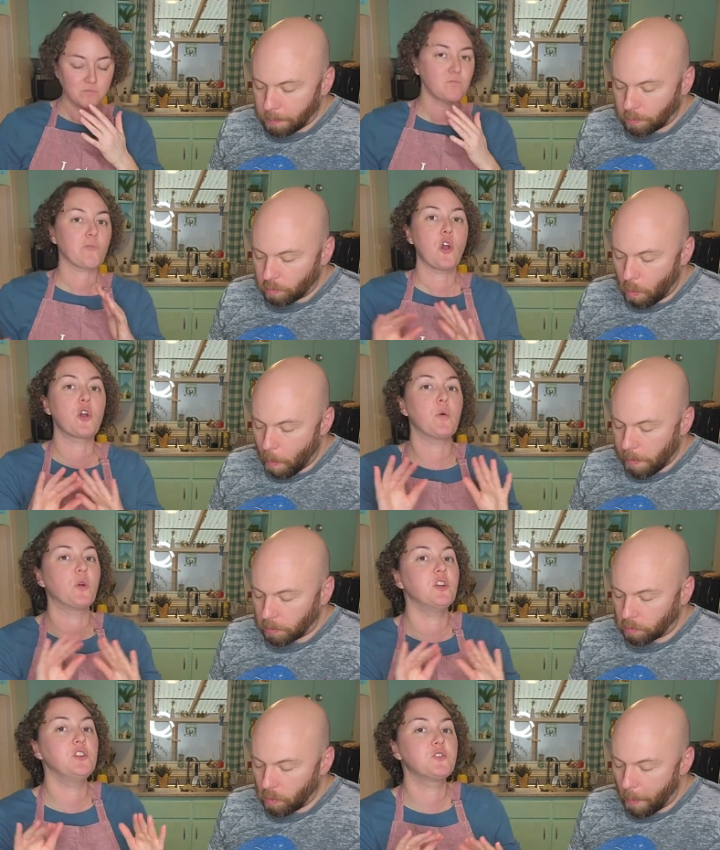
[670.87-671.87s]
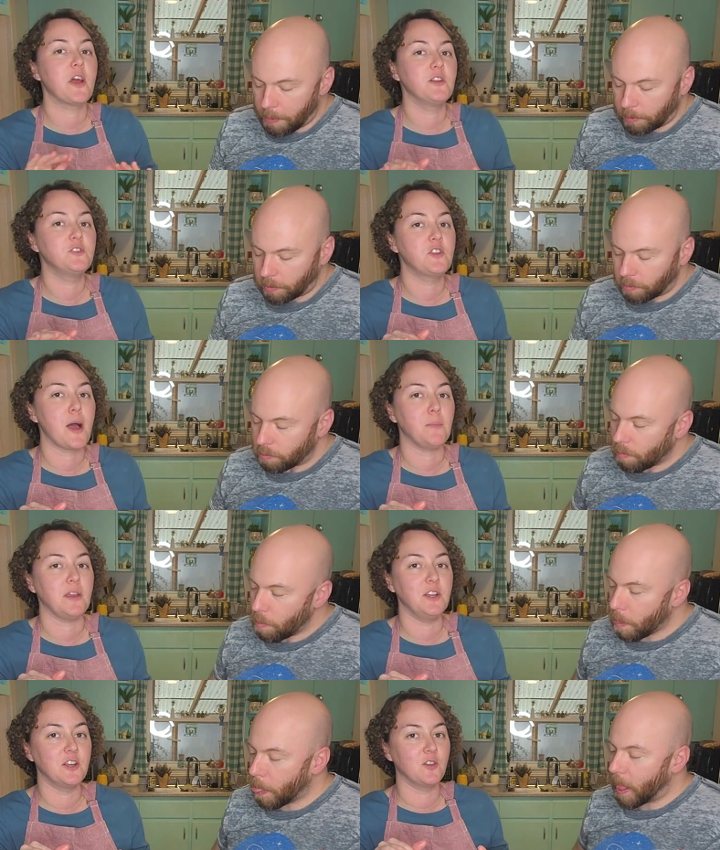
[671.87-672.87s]
Speaker 1: Okay, we're gonna try to stop
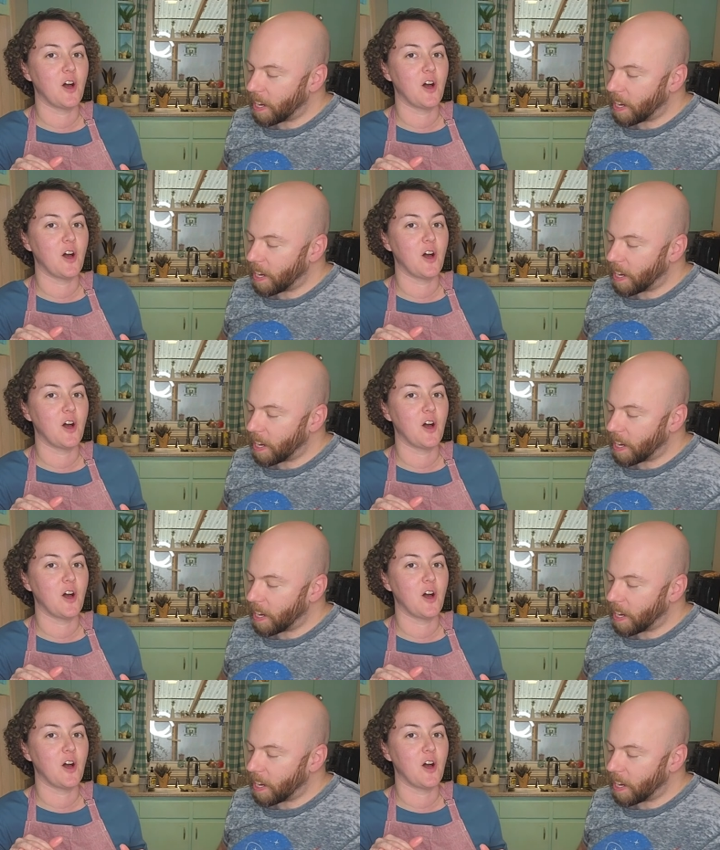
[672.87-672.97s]
eating long